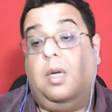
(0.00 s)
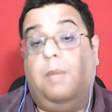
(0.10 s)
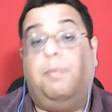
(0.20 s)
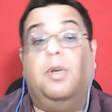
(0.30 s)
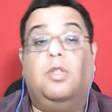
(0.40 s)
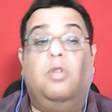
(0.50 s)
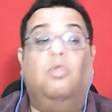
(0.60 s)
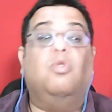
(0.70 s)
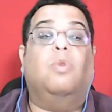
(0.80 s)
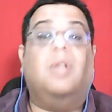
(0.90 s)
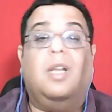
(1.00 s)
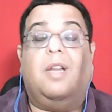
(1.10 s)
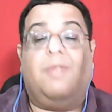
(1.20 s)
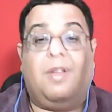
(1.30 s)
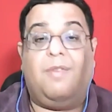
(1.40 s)
a person who's only
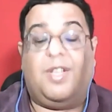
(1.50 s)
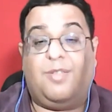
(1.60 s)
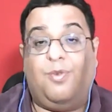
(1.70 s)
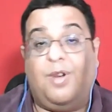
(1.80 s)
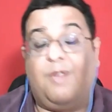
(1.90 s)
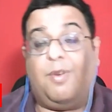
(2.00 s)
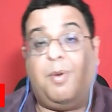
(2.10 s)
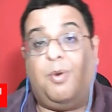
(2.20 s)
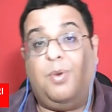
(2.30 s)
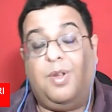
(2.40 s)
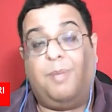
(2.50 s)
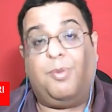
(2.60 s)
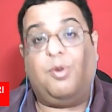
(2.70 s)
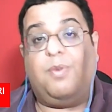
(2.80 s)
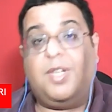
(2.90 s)
delivering veg food and from only a
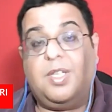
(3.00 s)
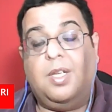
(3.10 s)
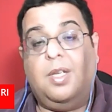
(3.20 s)
pure veg